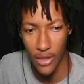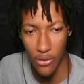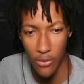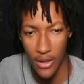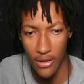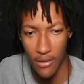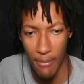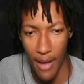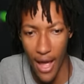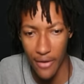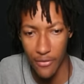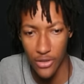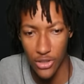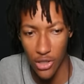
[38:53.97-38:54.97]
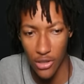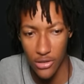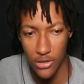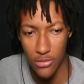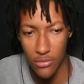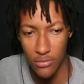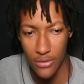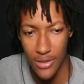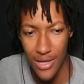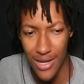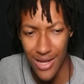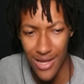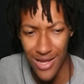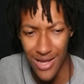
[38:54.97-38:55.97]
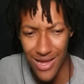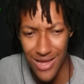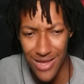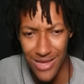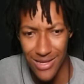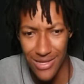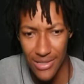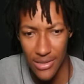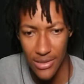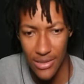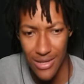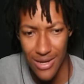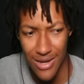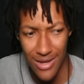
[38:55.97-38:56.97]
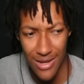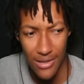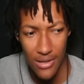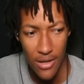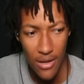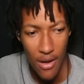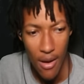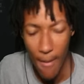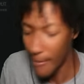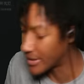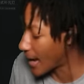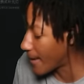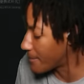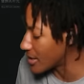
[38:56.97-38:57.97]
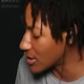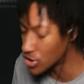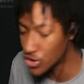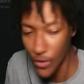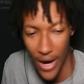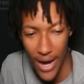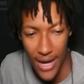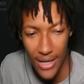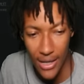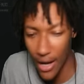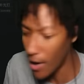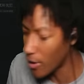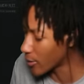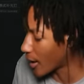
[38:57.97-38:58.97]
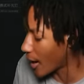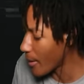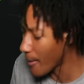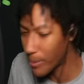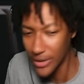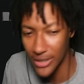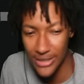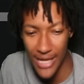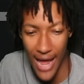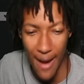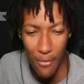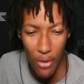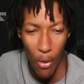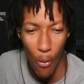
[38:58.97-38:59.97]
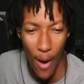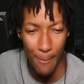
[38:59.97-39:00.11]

you get the battery charge too. Nice, nice. But that big drain it. Hold on, how do I put this camera away?